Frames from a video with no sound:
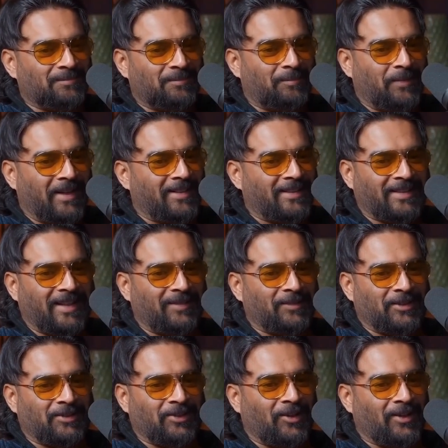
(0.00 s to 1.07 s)
by the time the
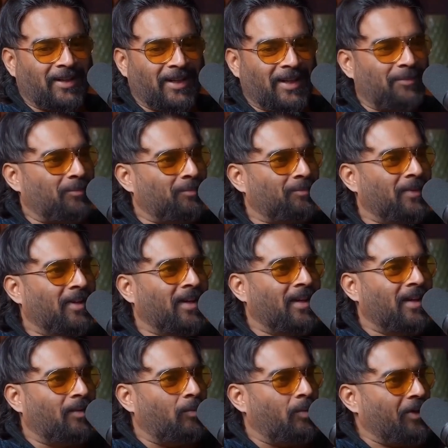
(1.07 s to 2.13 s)
shot came,
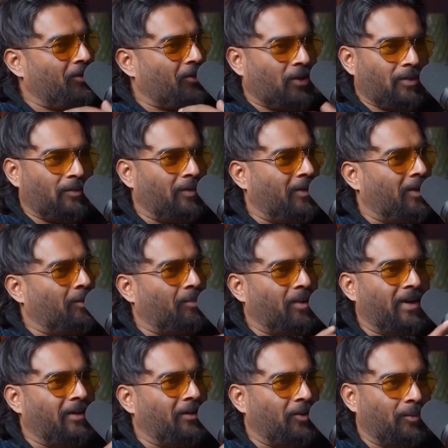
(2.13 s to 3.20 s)
we thought we were
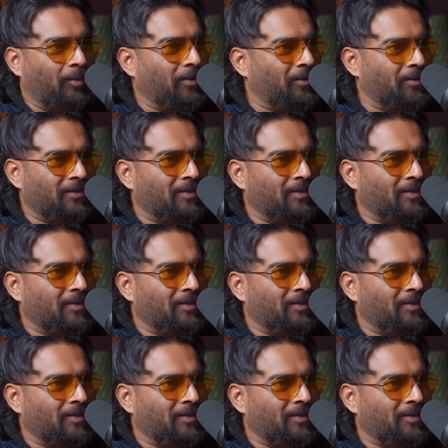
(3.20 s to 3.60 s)
completely normal.